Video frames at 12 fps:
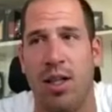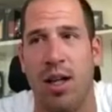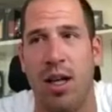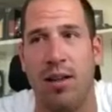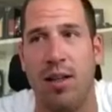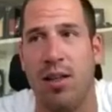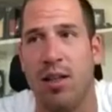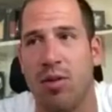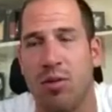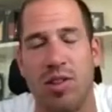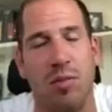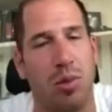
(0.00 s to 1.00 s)
I think that
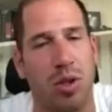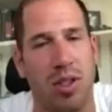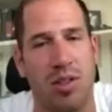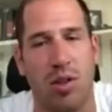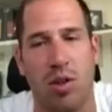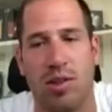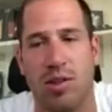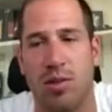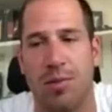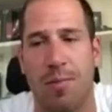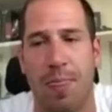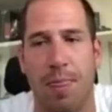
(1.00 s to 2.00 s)
was important also
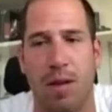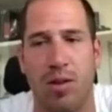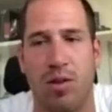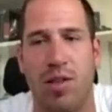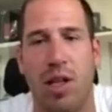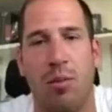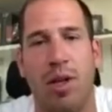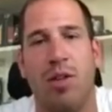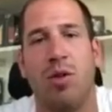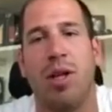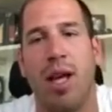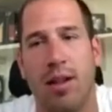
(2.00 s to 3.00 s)
to celebrate
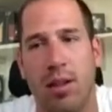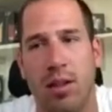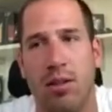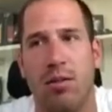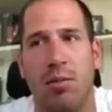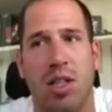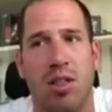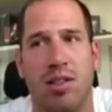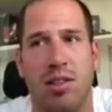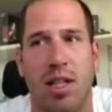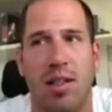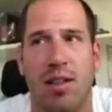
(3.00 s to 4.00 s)
together, because
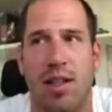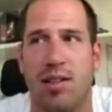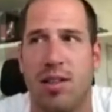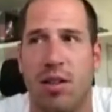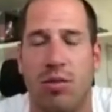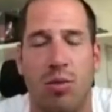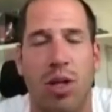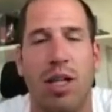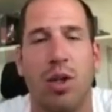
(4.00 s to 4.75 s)
that has a really